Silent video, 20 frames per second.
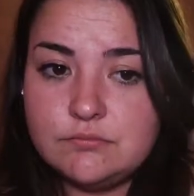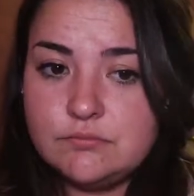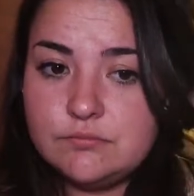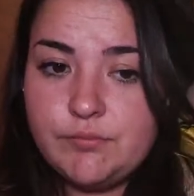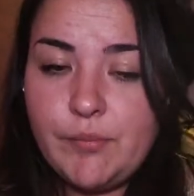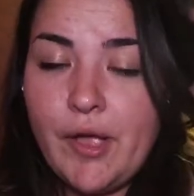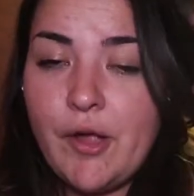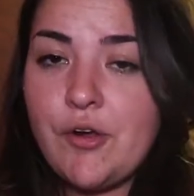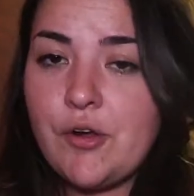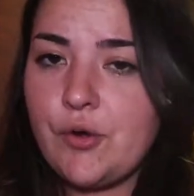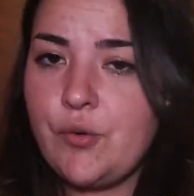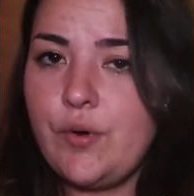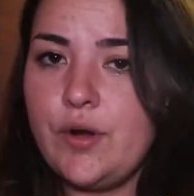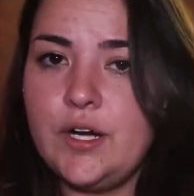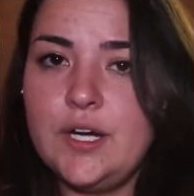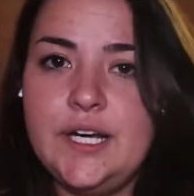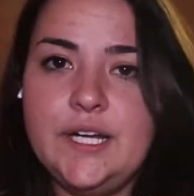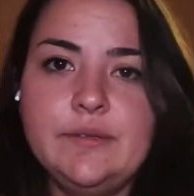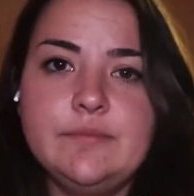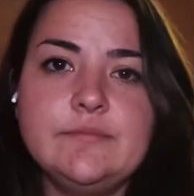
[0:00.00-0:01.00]
Power
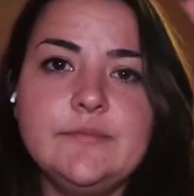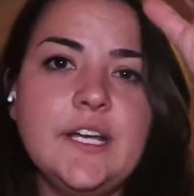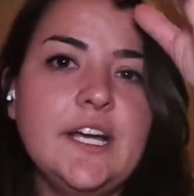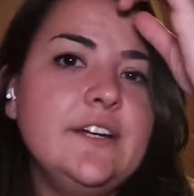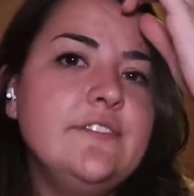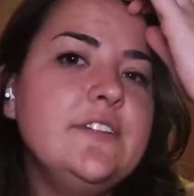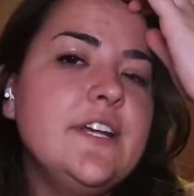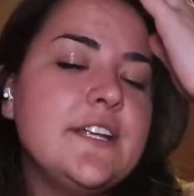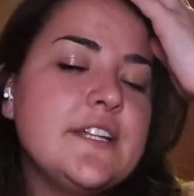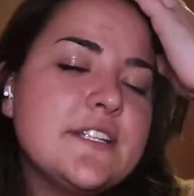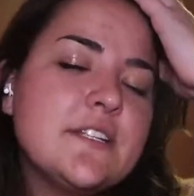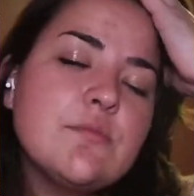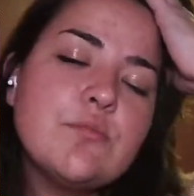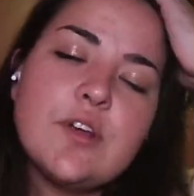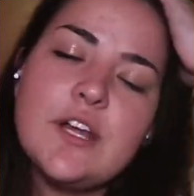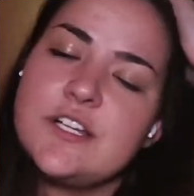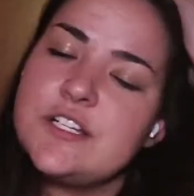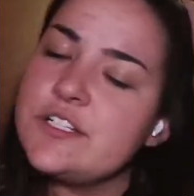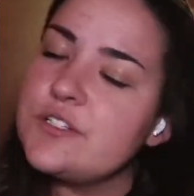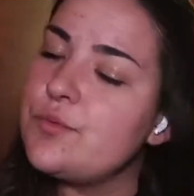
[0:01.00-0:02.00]
Query. I've done some
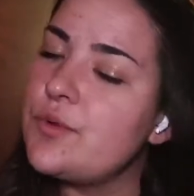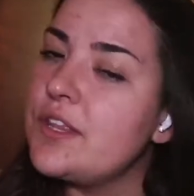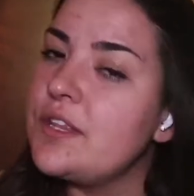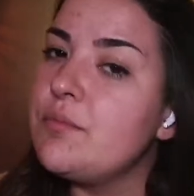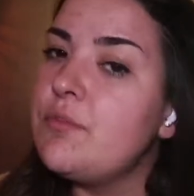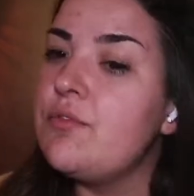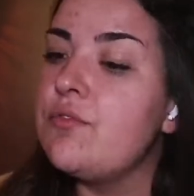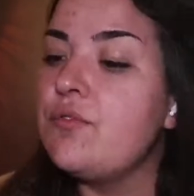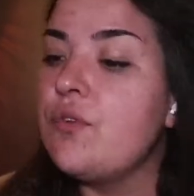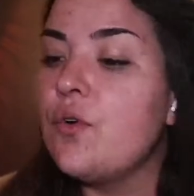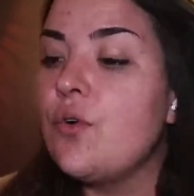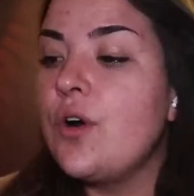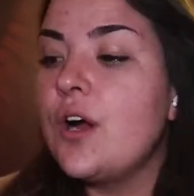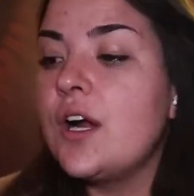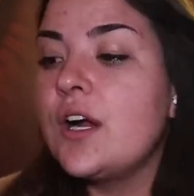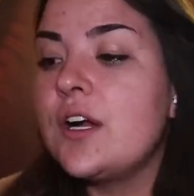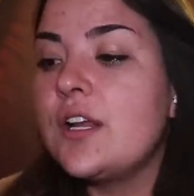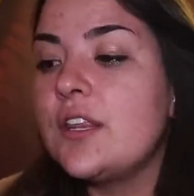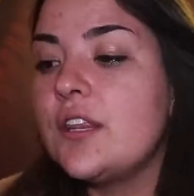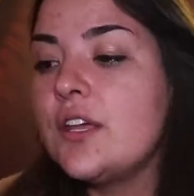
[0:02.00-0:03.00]
projects with it
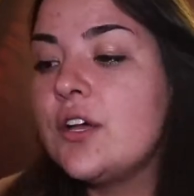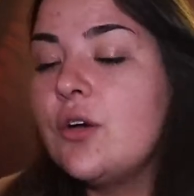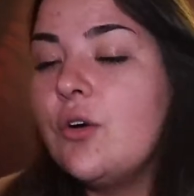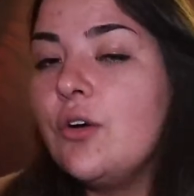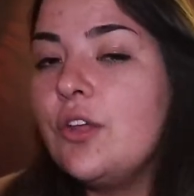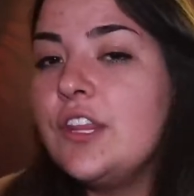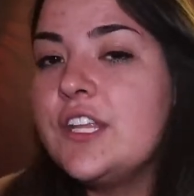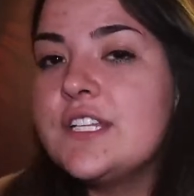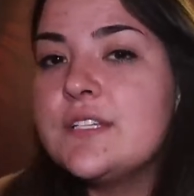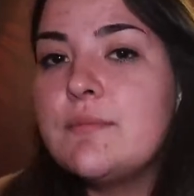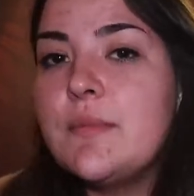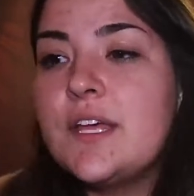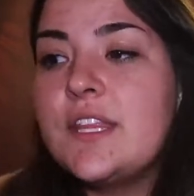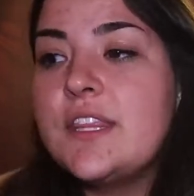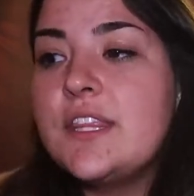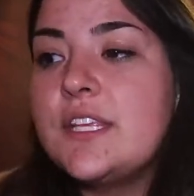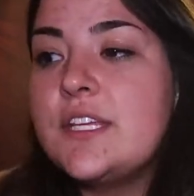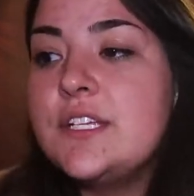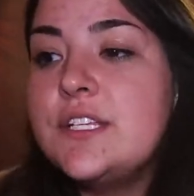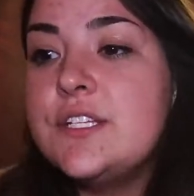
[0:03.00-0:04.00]
before. The goal this
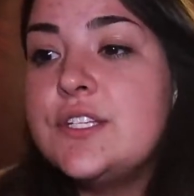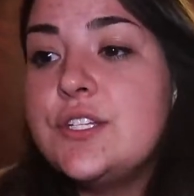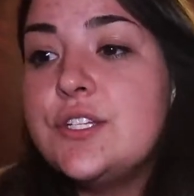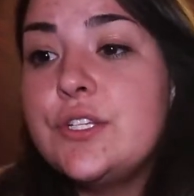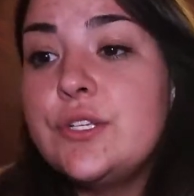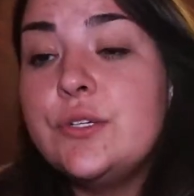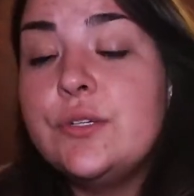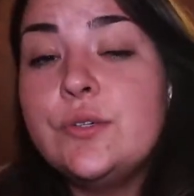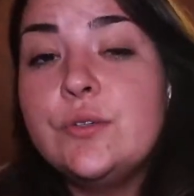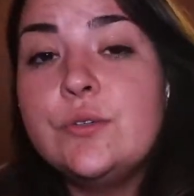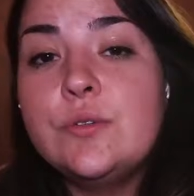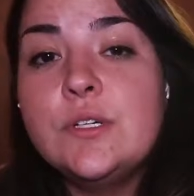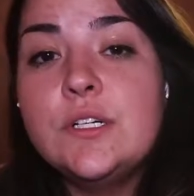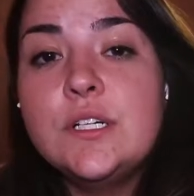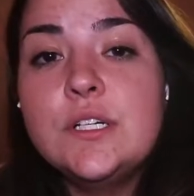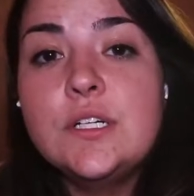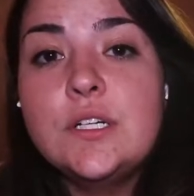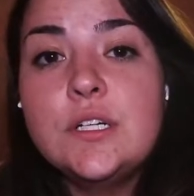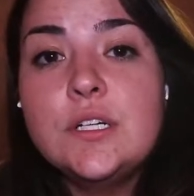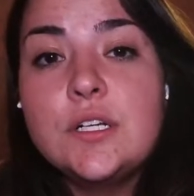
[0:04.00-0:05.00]
month is to
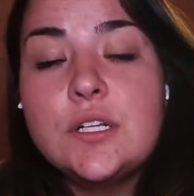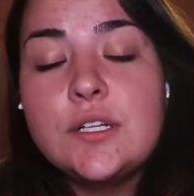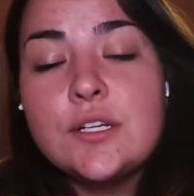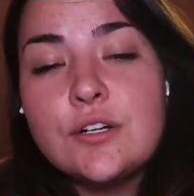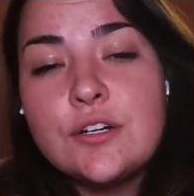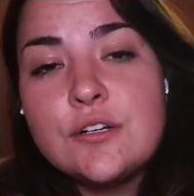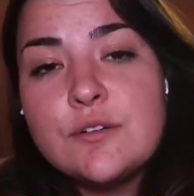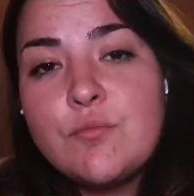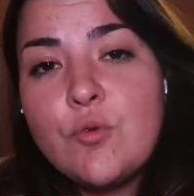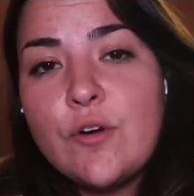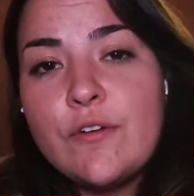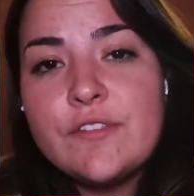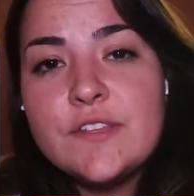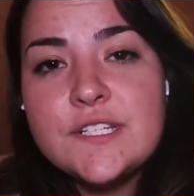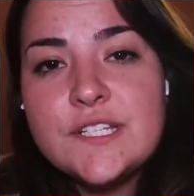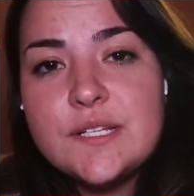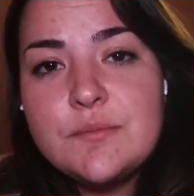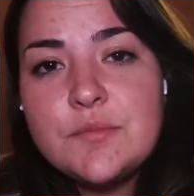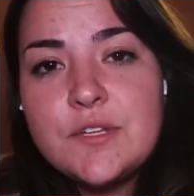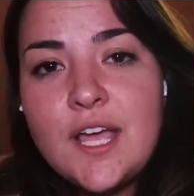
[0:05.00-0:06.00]
learn more of the
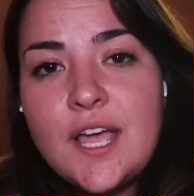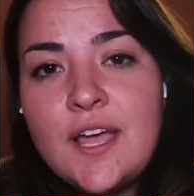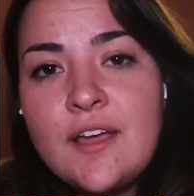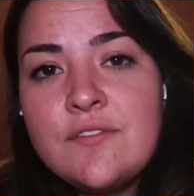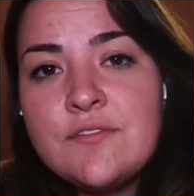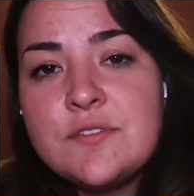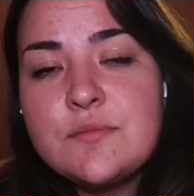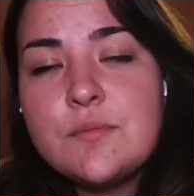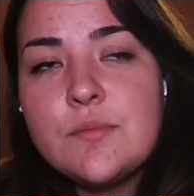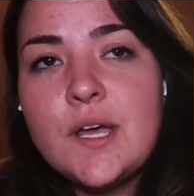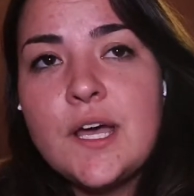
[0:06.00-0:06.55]
deep dives.